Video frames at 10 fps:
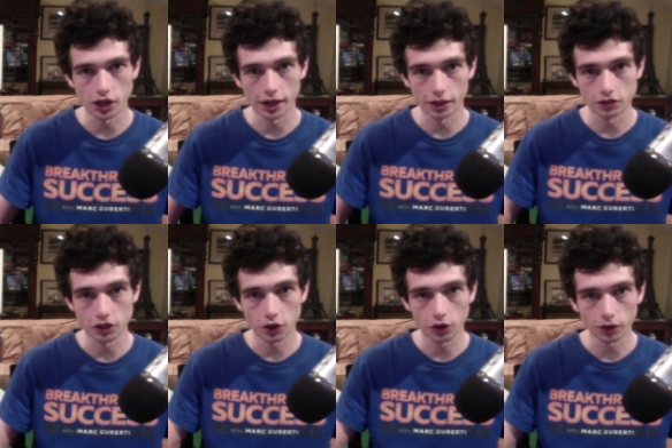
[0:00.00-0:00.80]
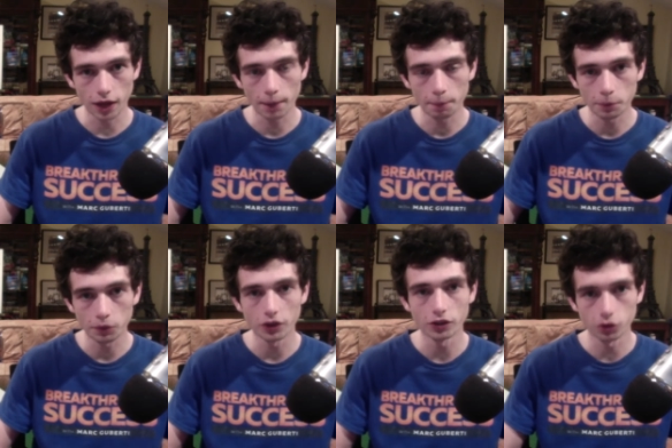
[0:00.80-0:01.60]
and there are a lot of
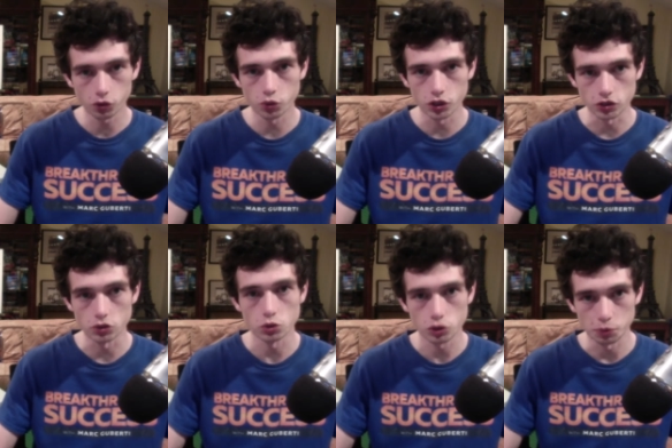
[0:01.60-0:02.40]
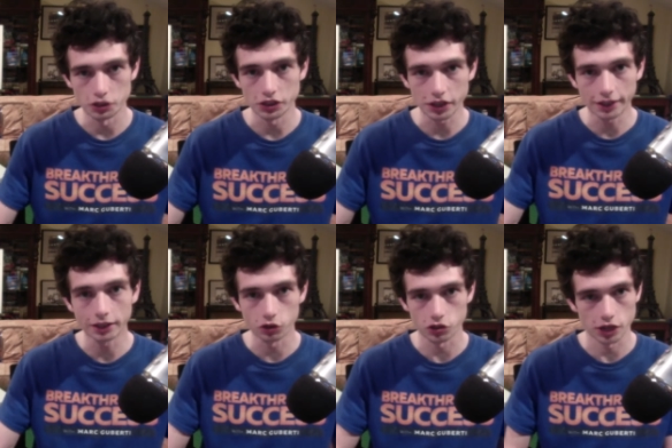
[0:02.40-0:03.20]
people in those regions who speak English.